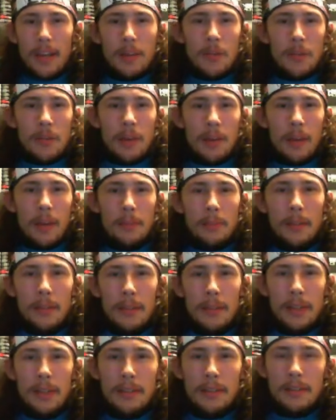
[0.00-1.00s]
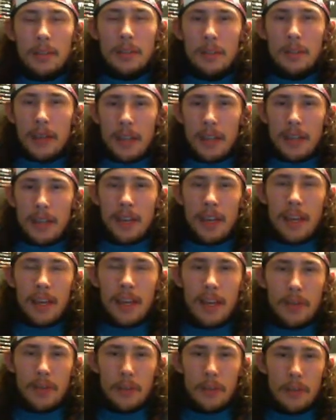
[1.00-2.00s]
I played with that a little, but I cannot
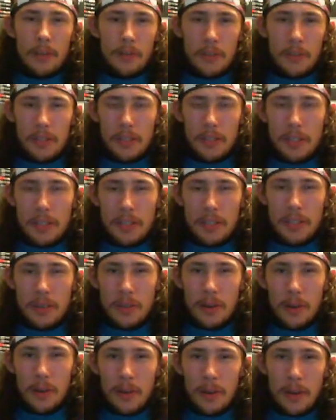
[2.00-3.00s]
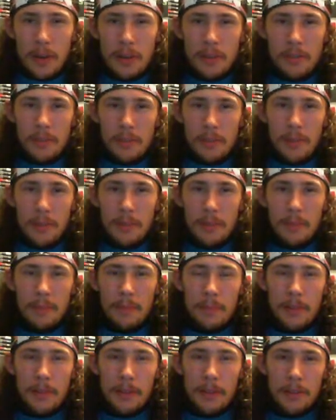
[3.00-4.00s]
draw for shit, so I don't actually draw
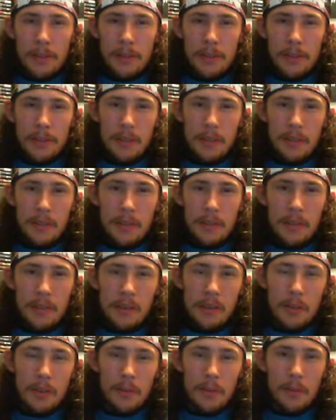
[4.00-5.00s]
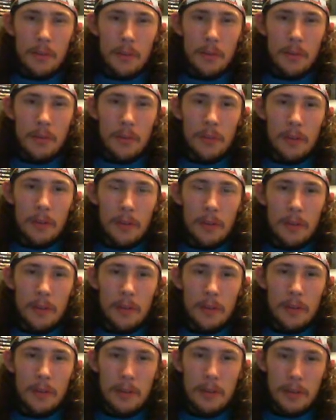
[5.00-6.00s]
pictures. I just wrote a few
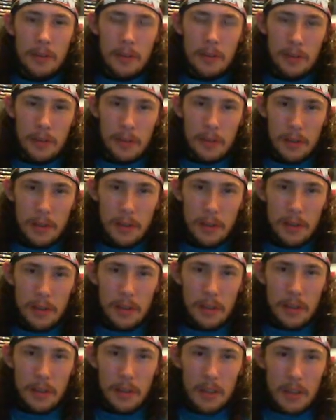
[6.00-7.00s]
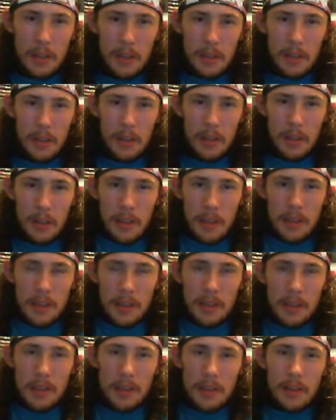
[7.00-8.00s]
things and
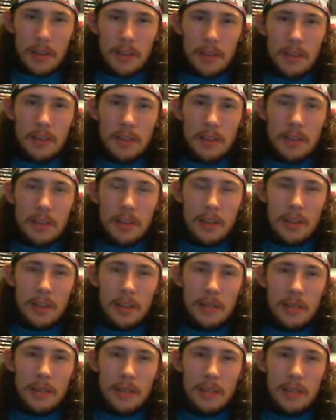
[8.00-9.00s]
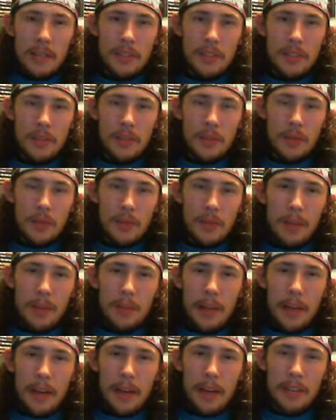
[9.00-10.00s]
said to send via Street
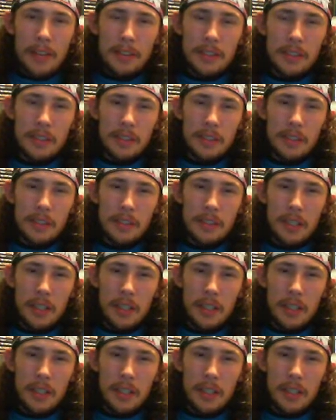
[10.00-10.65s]
Pass.